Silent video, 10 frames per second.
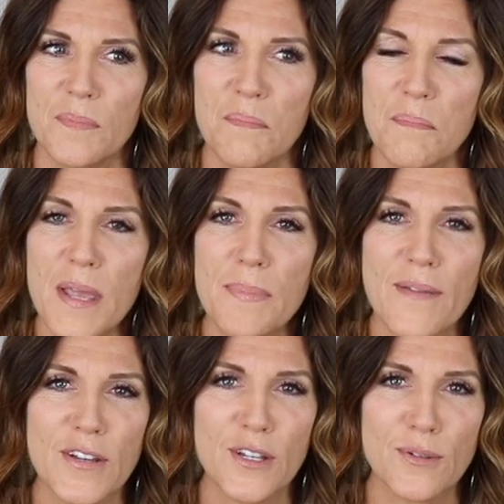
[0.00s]
make my
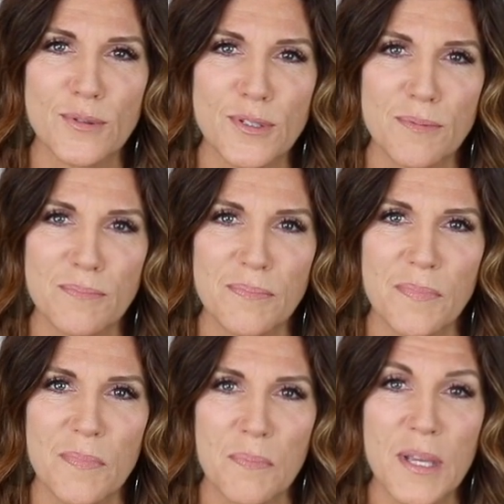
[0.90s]
videos
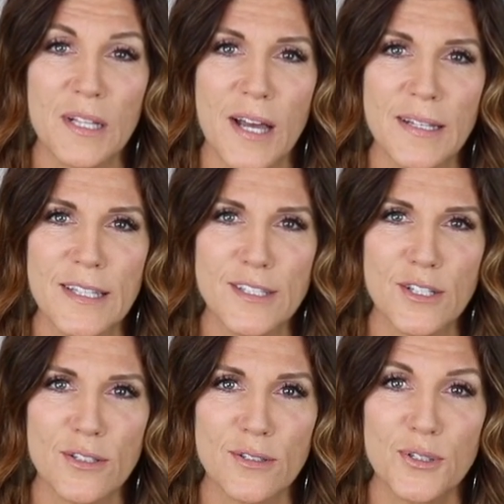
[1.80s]
be a lot
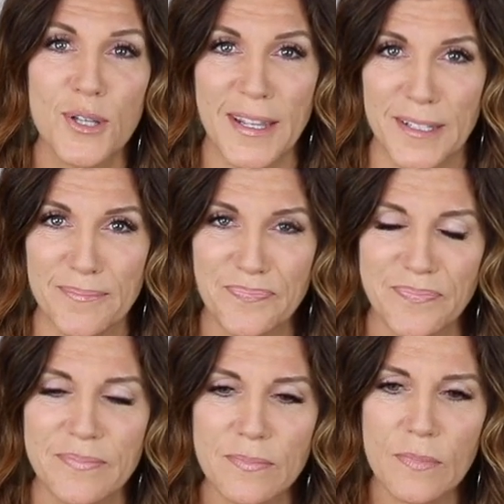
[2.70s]
easier to edit.
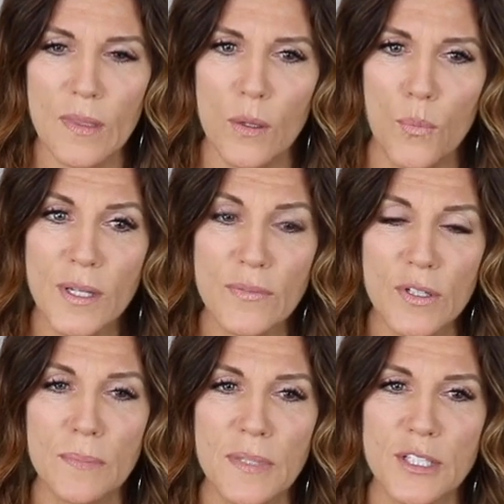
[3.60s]
One of
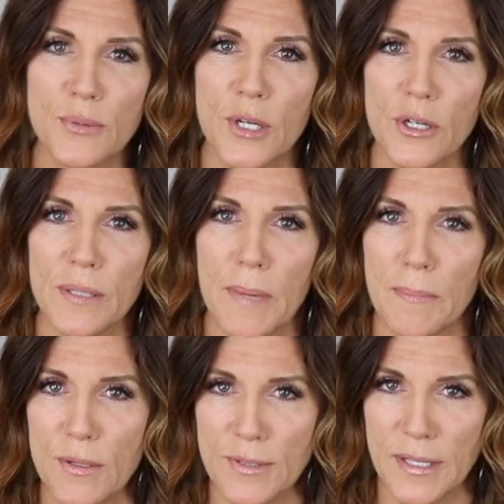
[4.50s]
them is regarding my
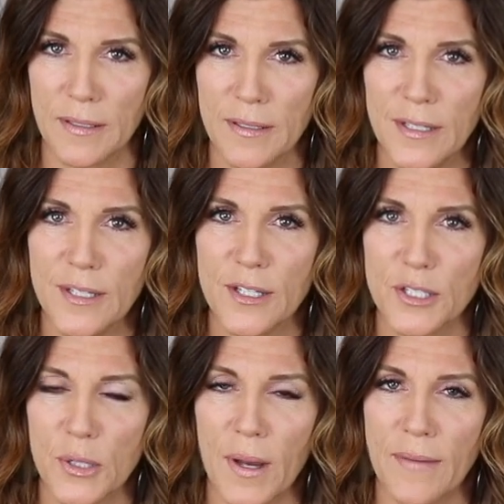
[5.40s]
music.
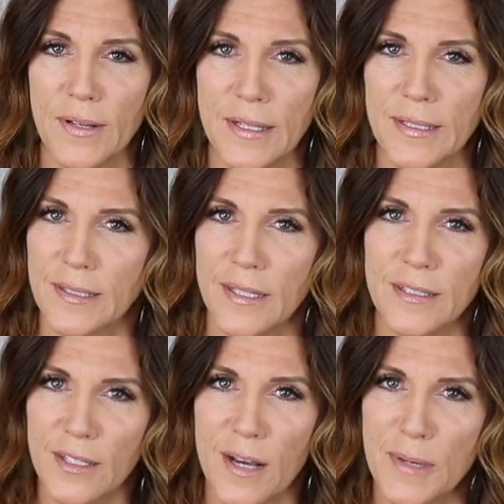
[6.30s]
So I've gotten a
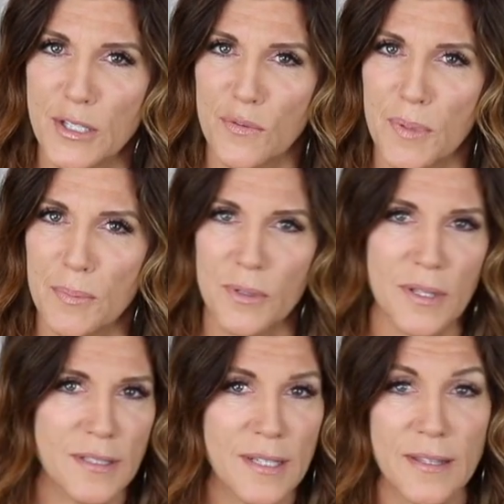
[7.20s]
ton of comments from people
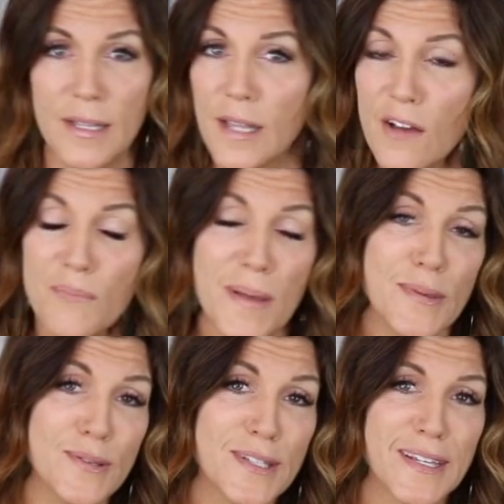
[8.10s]
that say they love my
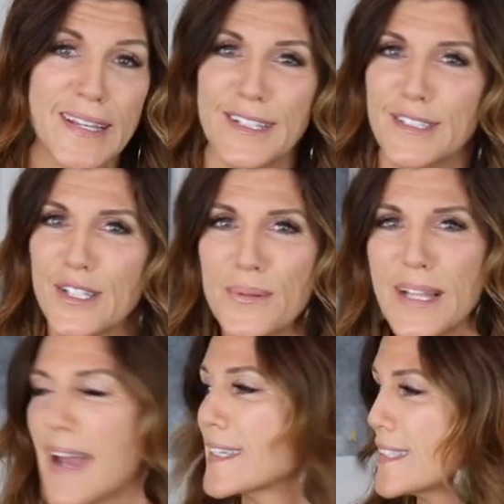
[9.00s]
music and it's so
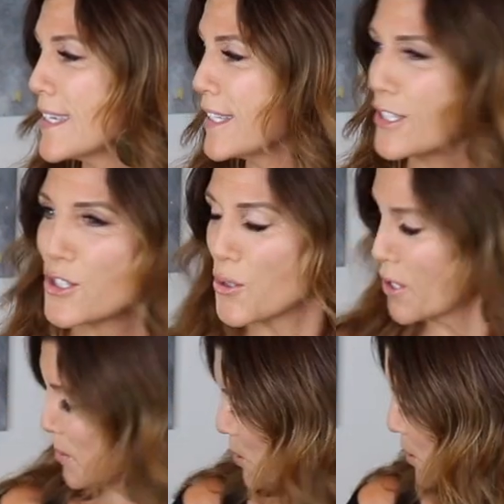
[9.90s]
relaxing and
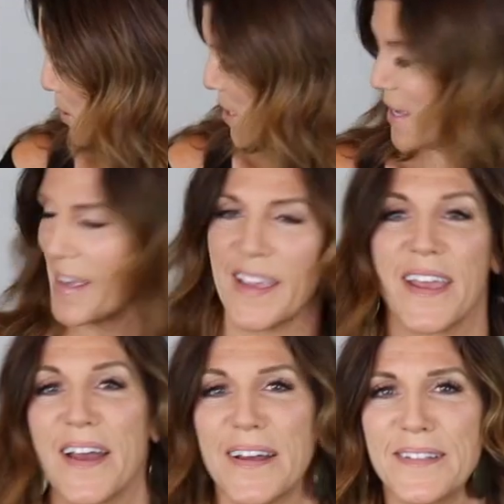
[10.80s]
enjoyable,
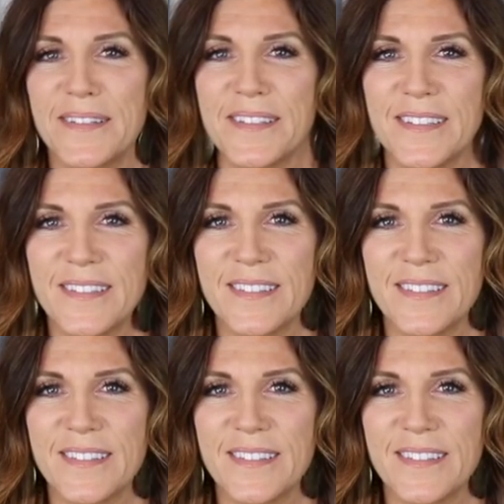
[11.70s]
and